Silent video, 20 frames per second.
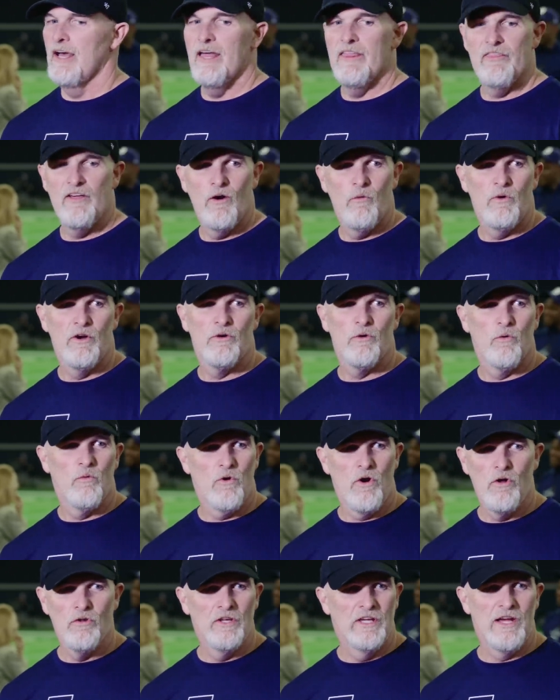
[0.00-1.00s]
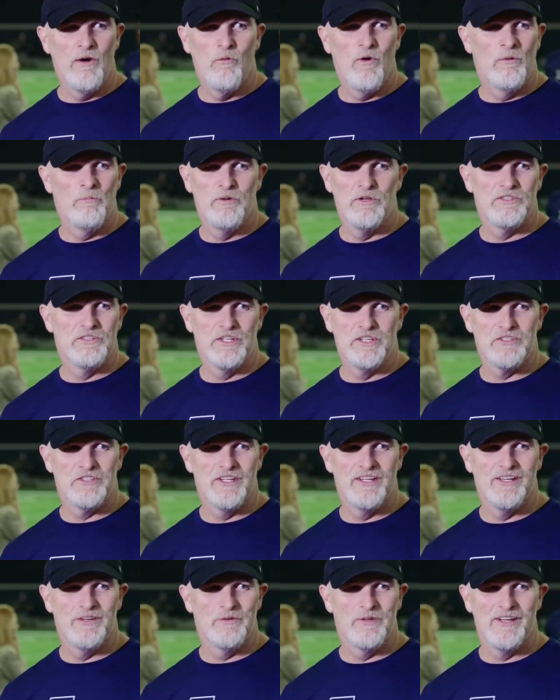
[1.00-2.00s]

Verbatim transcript: you talk about that? I thought we were only at one position.